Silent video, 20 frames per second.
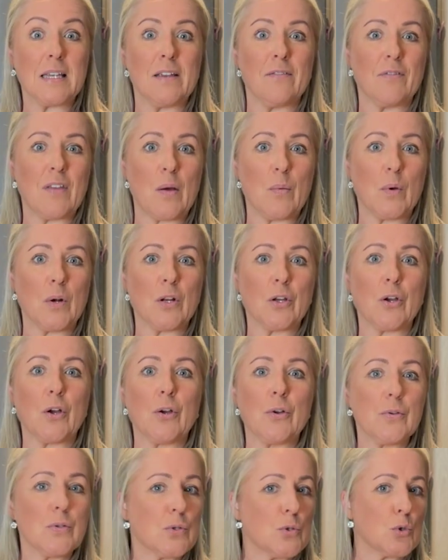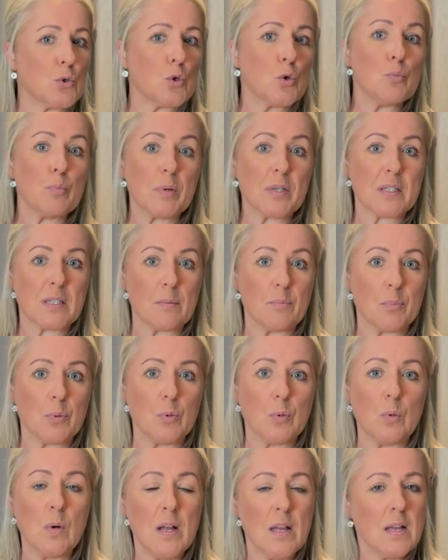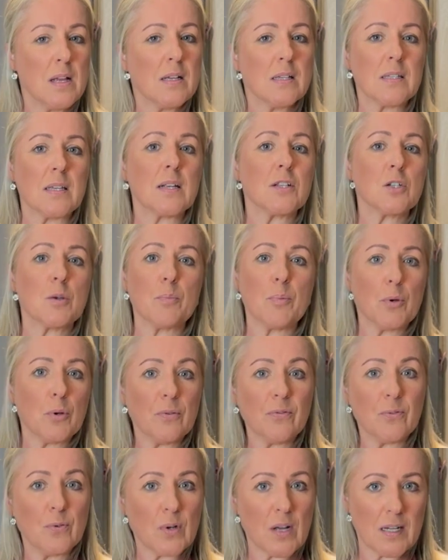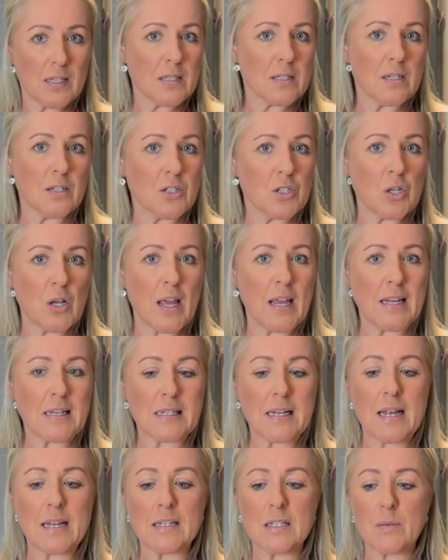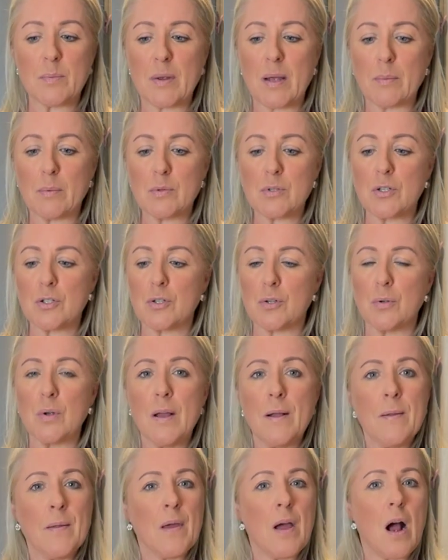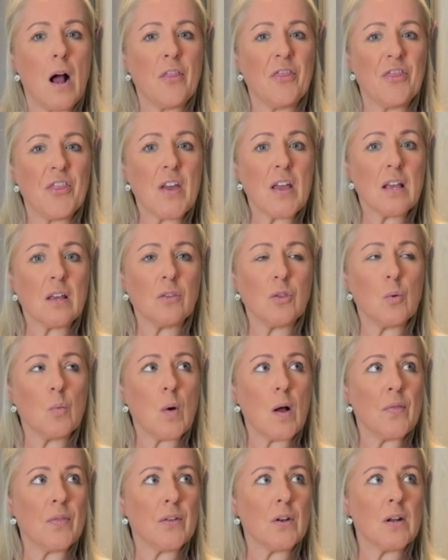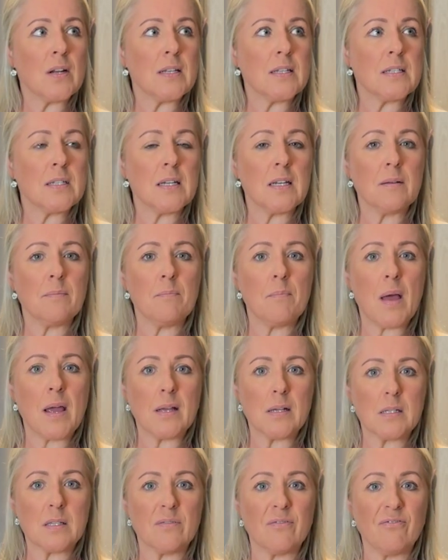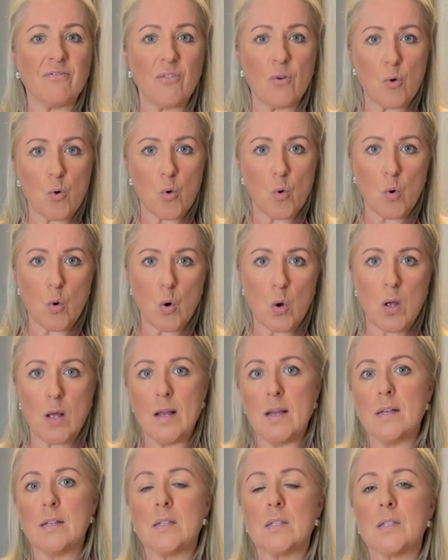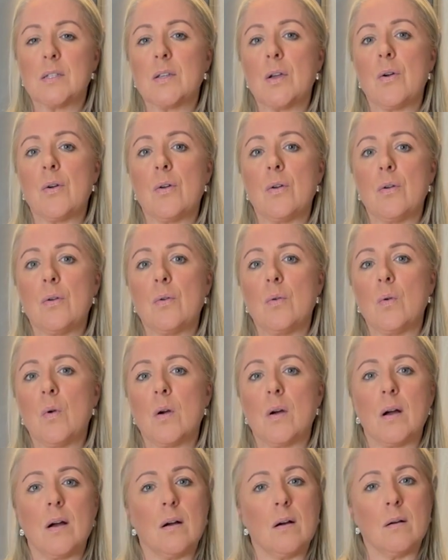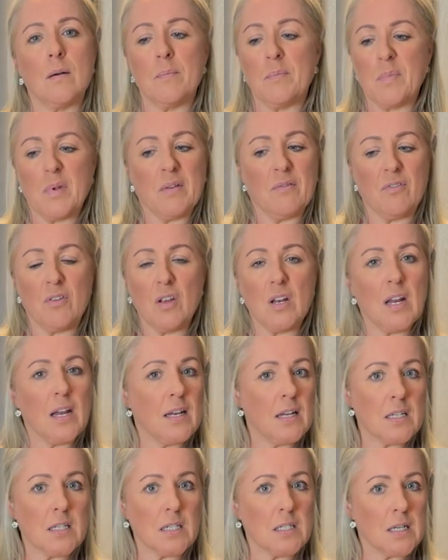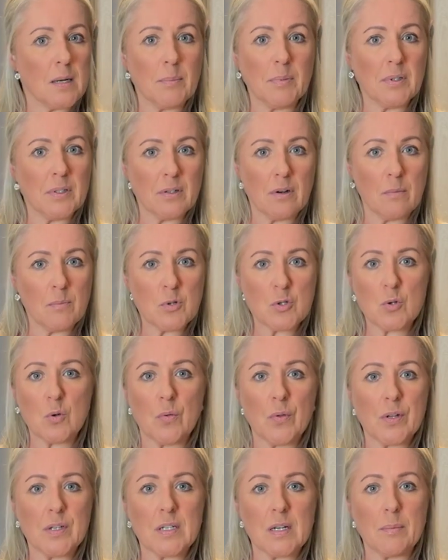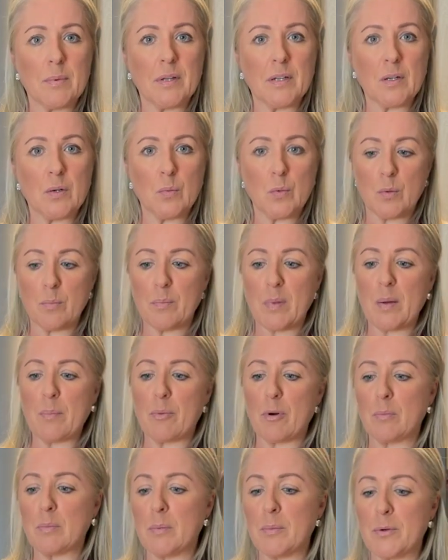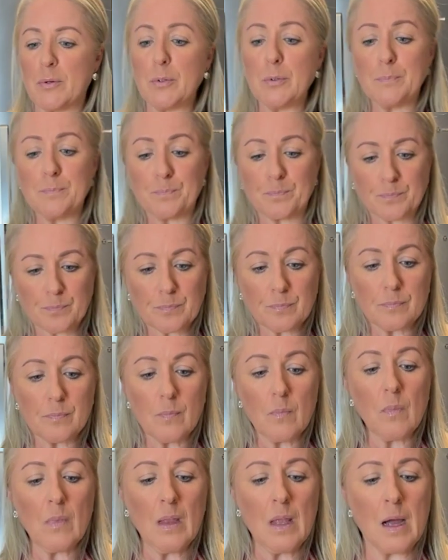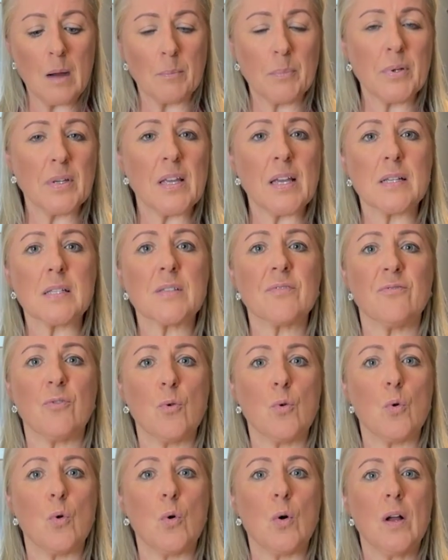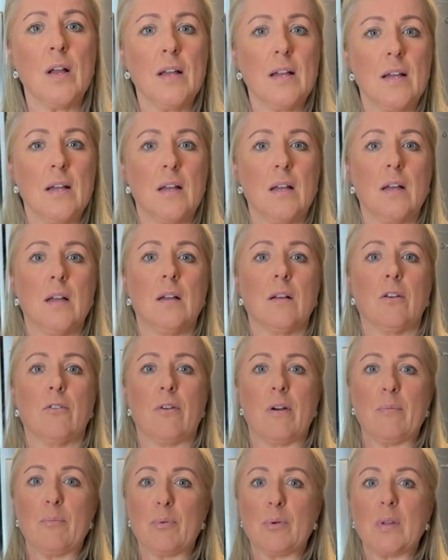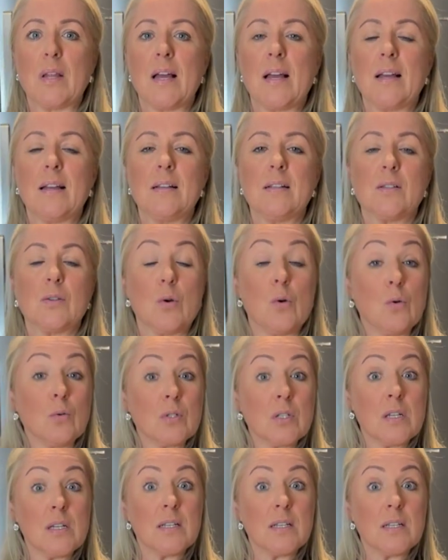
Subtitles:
but once you've put your caster sugar on the top and then done, you're burning with your blowtorch, that custard softens beautifully and it's absolutely delicious. So please give that one a go. Super simple, such a beautiful custard to eat and to be able to do.